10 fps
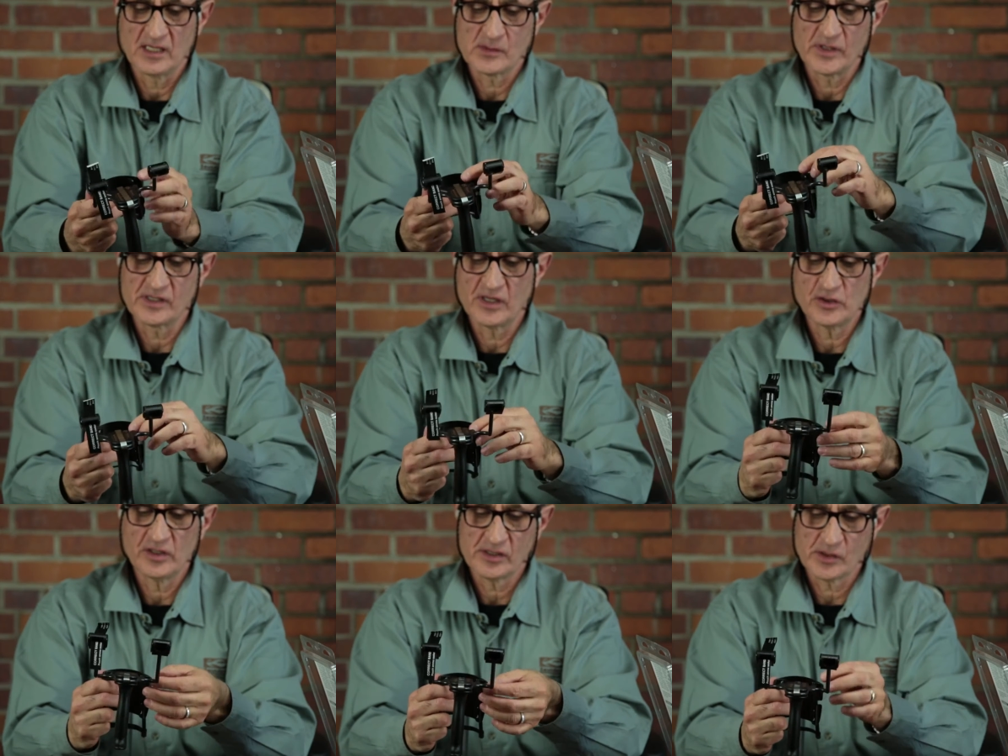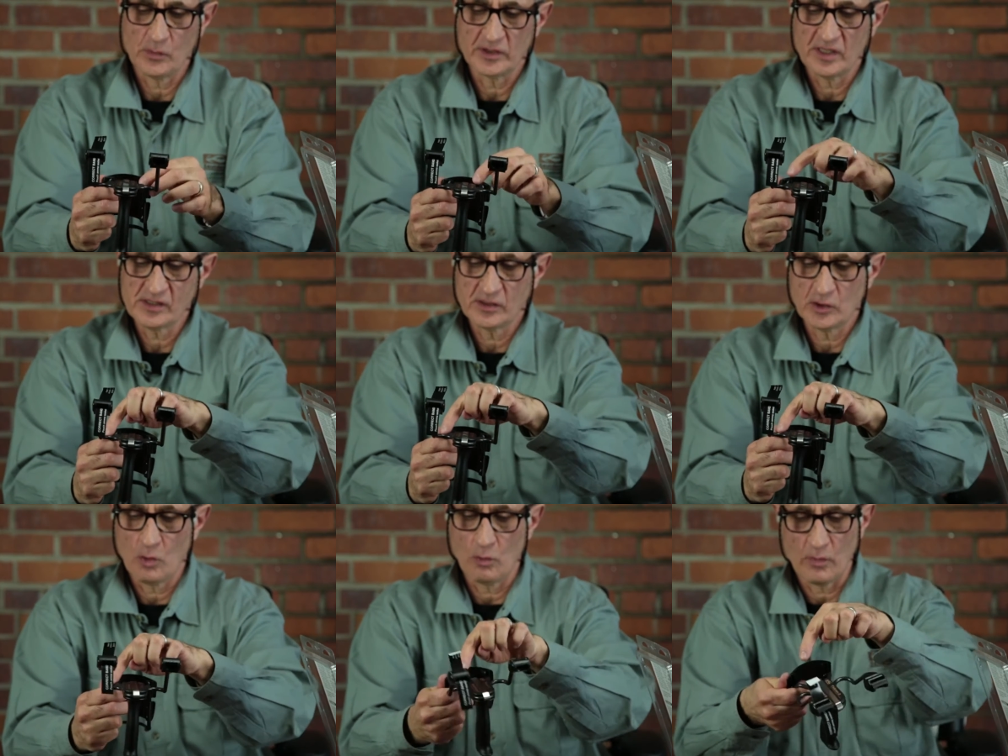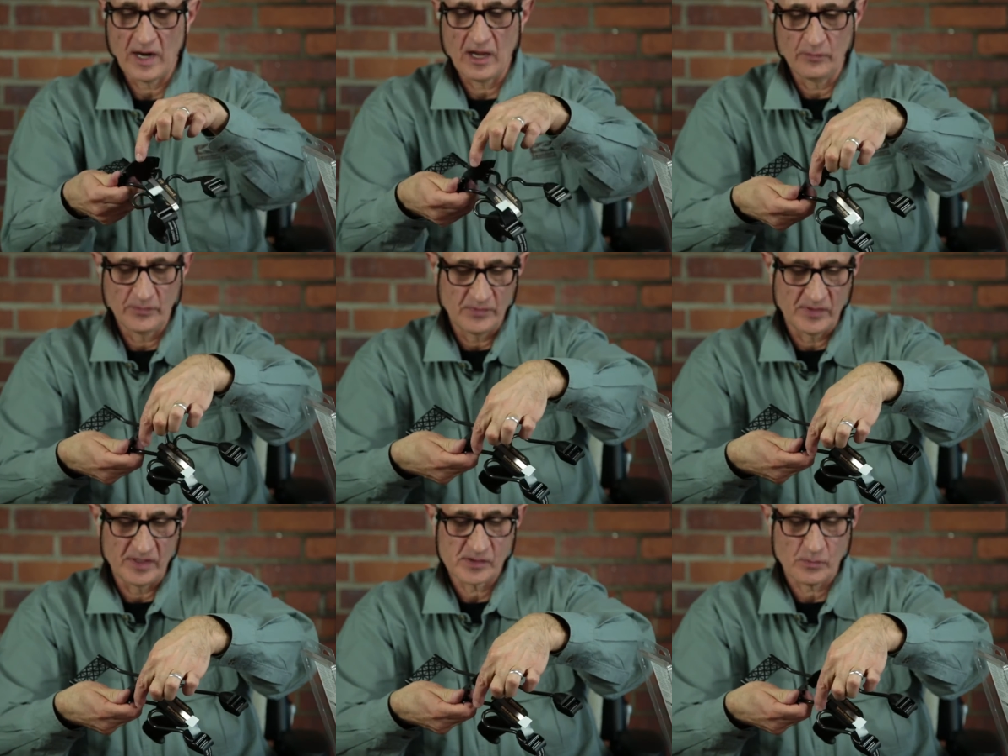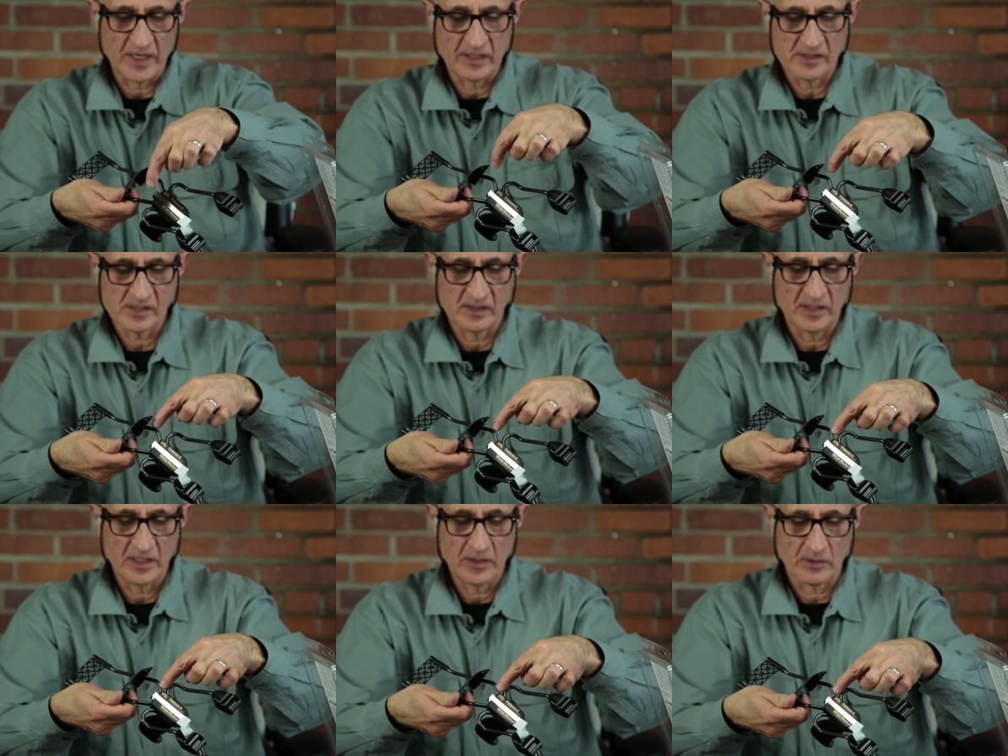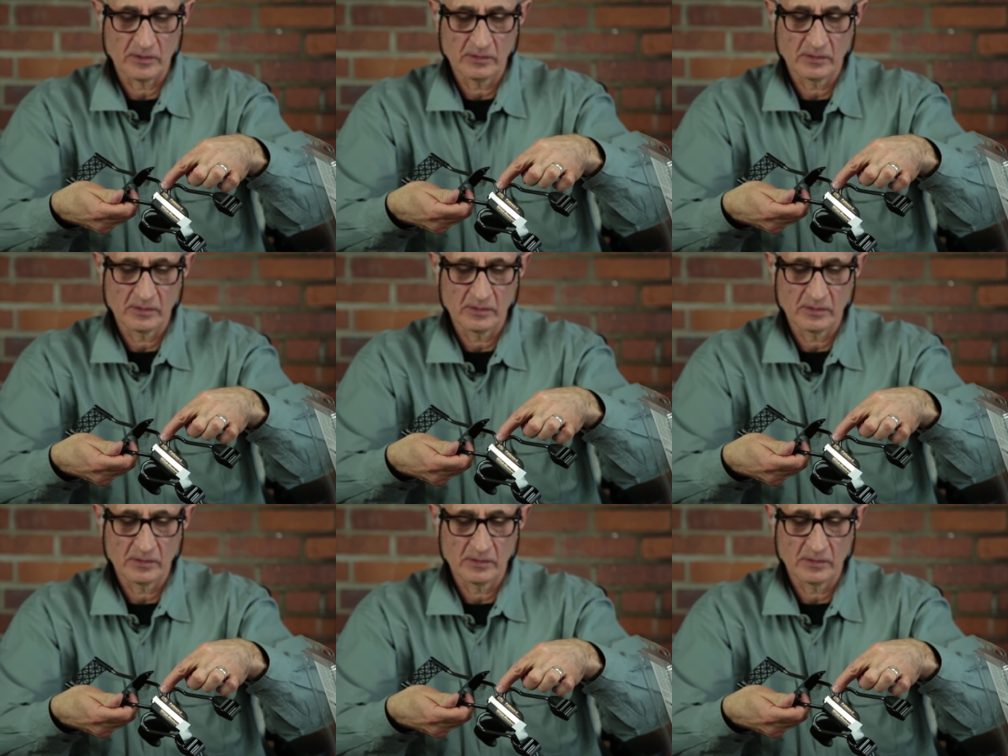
position it so it doesn't go around this radius in here,